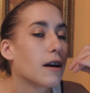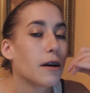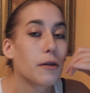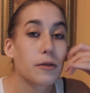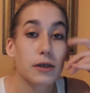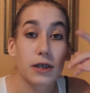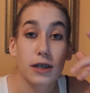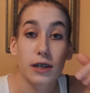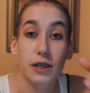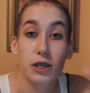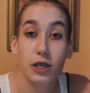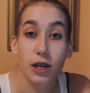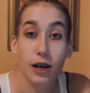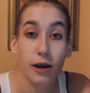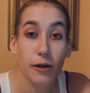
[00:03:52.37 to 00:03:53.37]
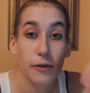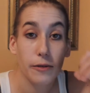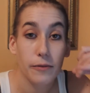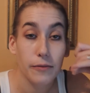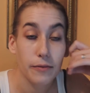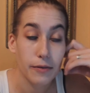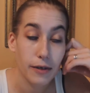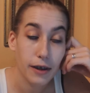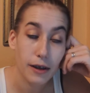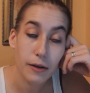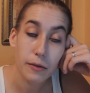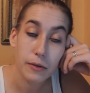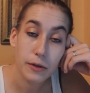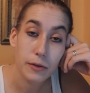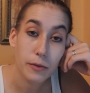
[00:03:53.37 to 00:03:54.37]
it was a good show.
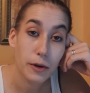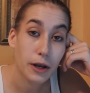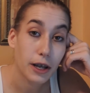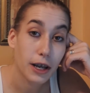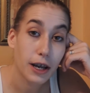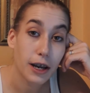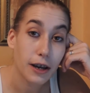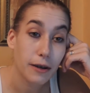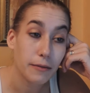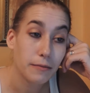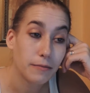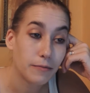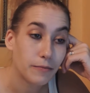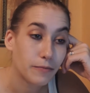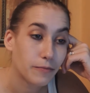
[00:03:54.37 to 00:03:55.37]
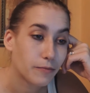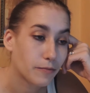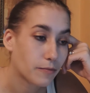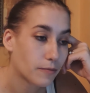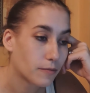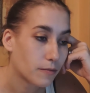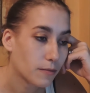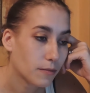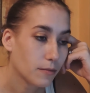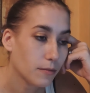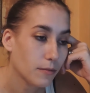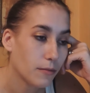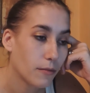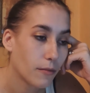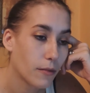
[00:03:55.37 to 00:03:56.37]
It was really good.
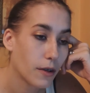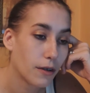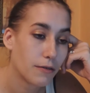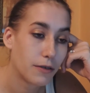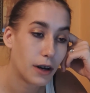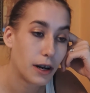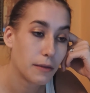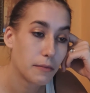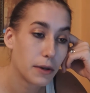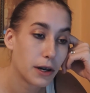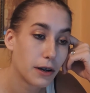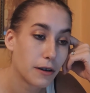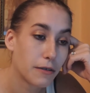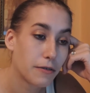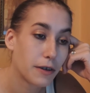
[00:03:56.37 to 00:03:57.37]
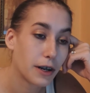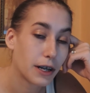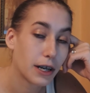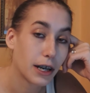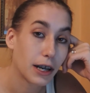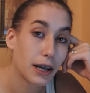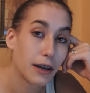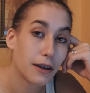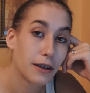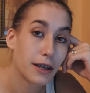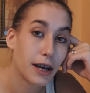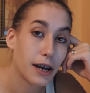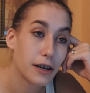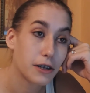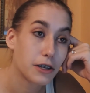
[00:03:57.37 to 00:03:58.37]
Von Miller fucking killed
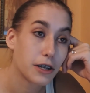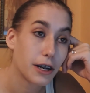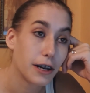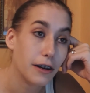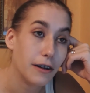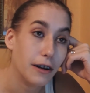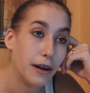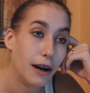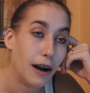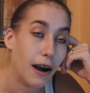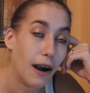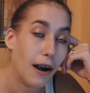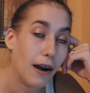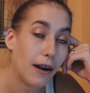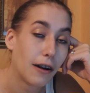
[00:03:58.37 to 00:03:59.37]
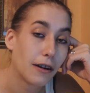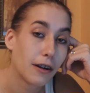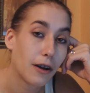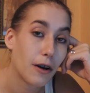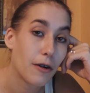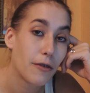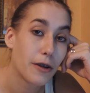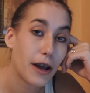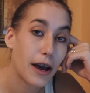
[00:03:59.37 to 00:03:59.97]
that shit. Go